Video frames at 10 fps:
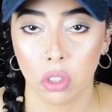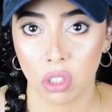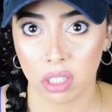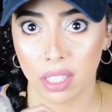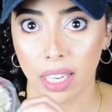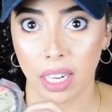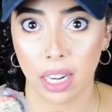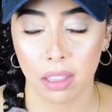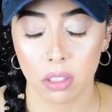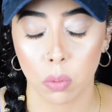You just take it out
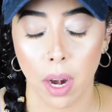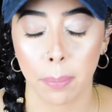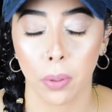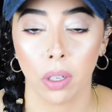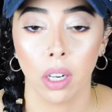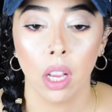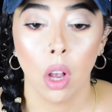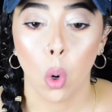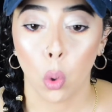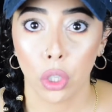of this wrapper.
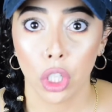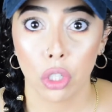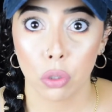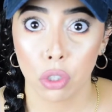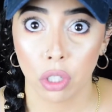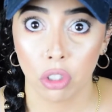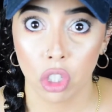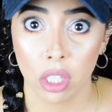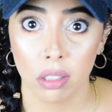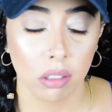Or you could do string
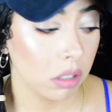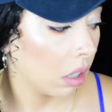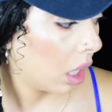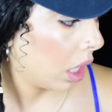cheese,